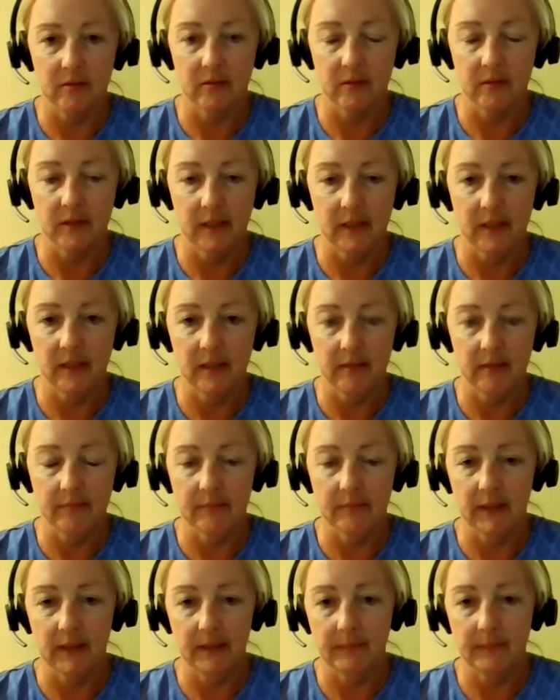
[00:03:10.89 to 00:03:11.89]
get
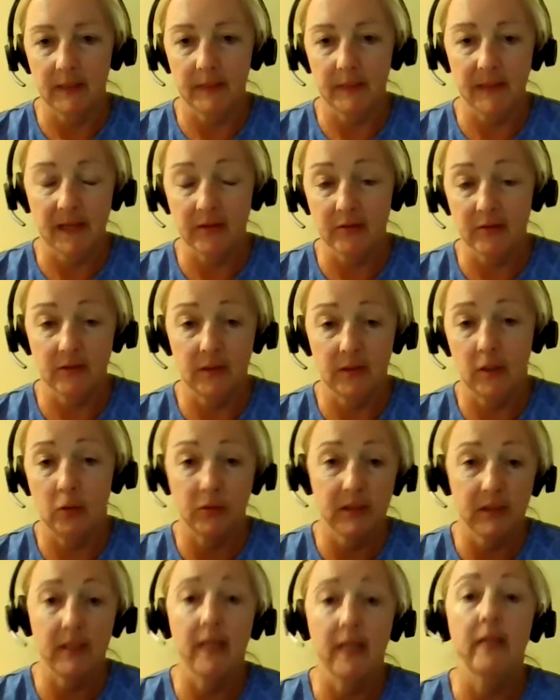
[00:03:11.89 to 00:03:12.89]

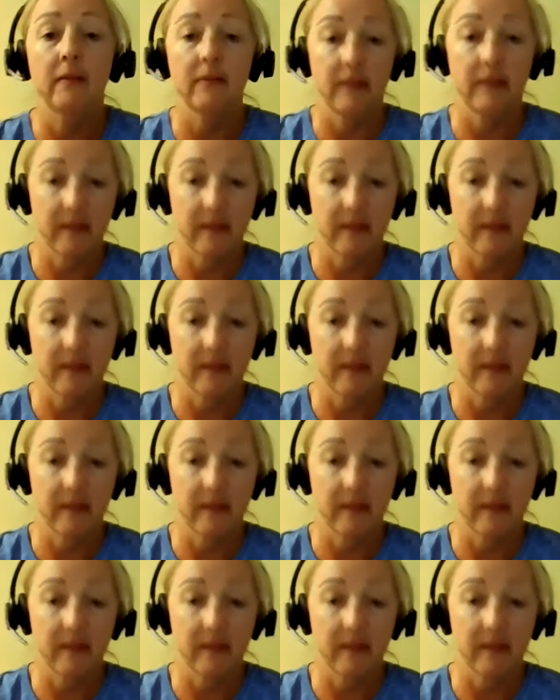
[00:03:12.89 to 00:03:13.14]
to get